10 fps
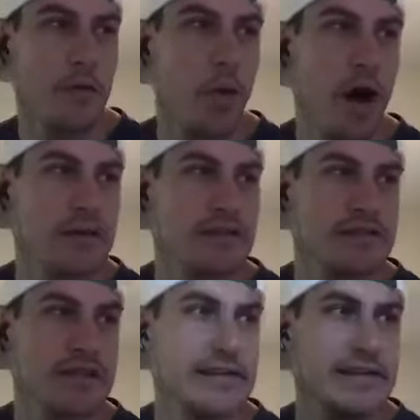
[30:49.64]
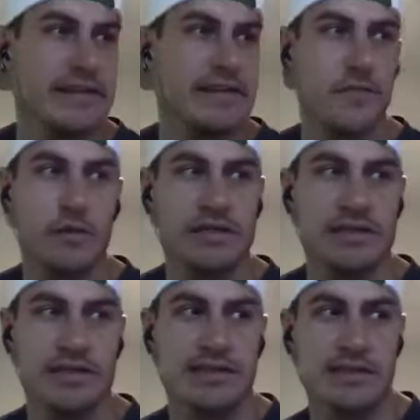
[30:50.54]
water skiing is
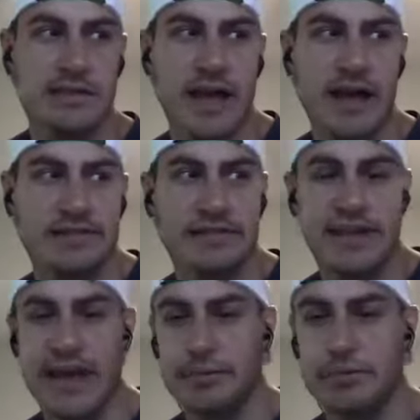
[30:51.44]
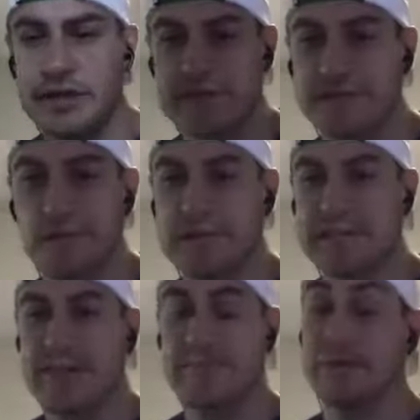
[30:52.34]
46, and lastly, table tennis
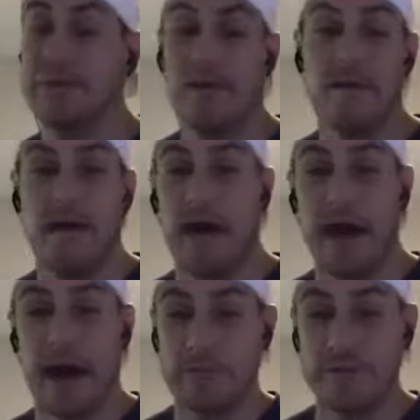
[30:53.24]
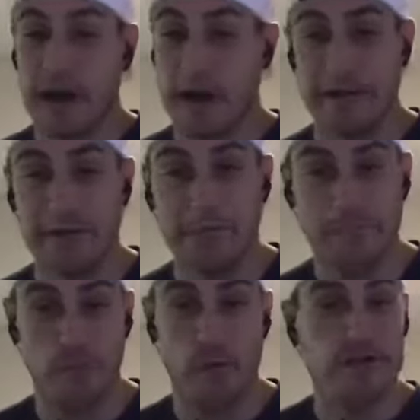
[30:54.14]
47. I would argue
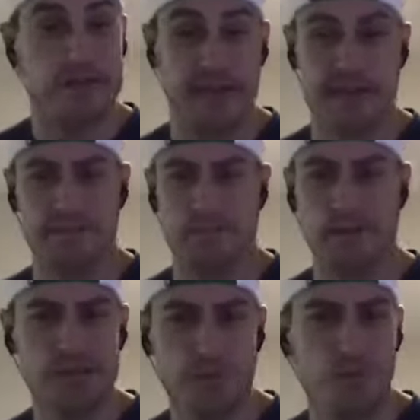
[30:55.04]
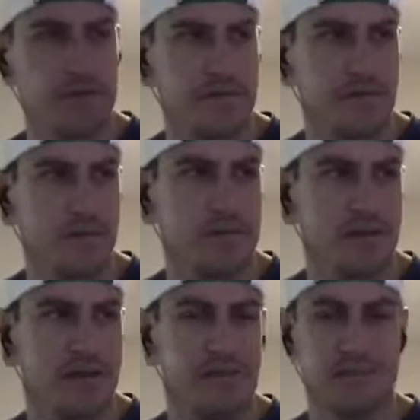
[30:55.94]
water skiing is much more difficult
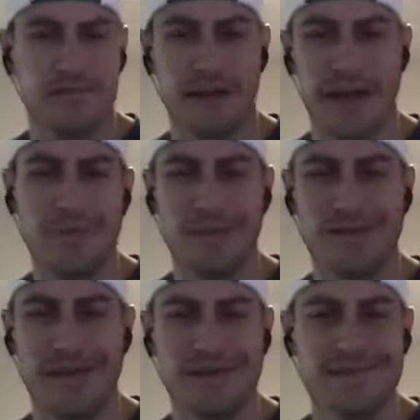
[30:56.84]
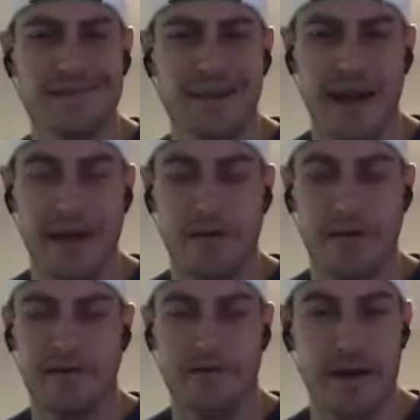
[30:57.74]
than table tennis. Like, how are
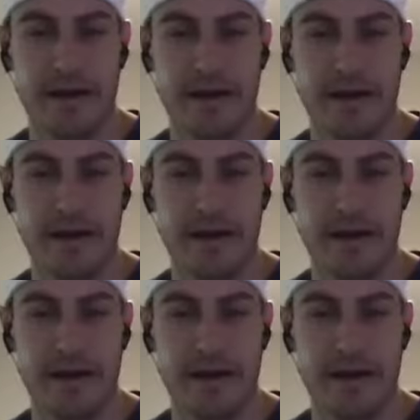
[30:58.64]
those right neck